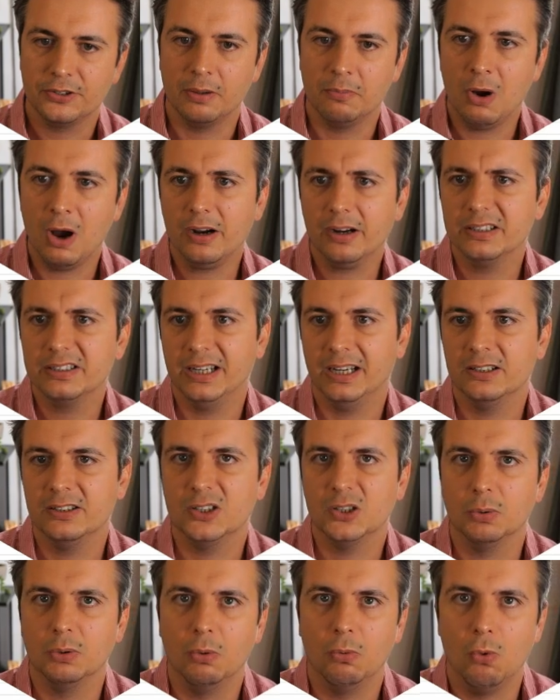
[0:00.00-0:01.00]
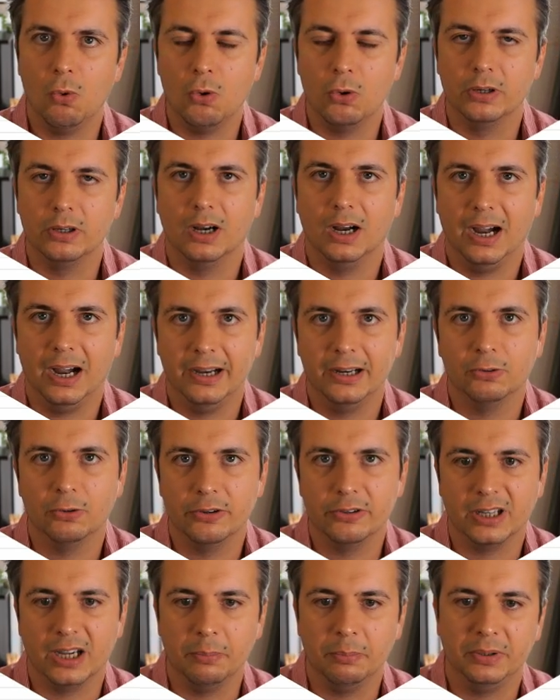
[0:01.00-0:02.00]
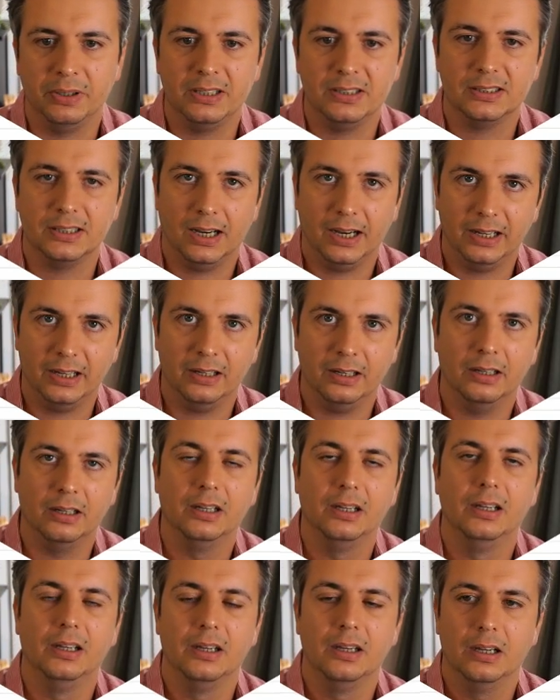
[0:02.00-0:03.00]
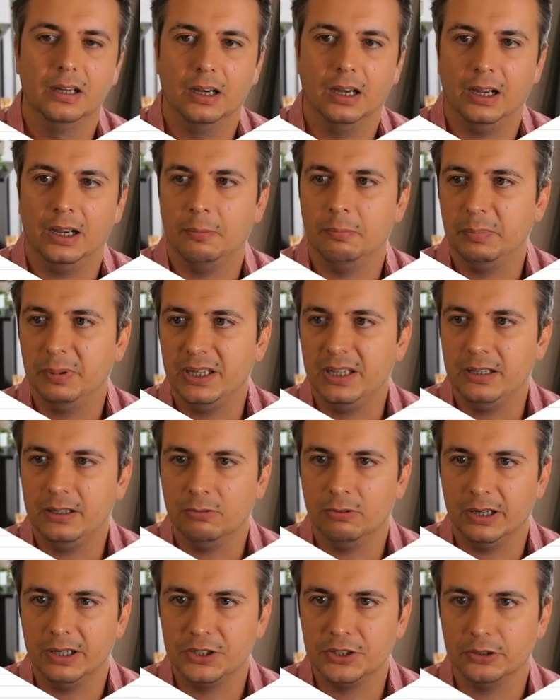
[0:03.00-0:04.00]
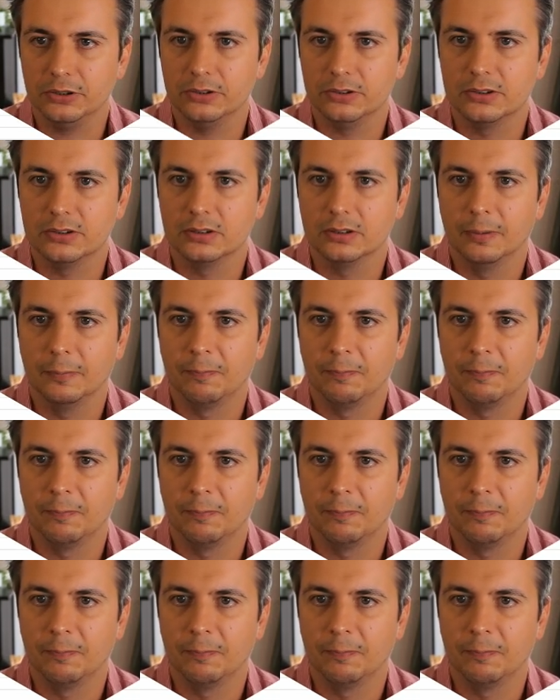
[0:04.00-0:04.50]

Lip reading: market tends to award high growth companies higher PE ratios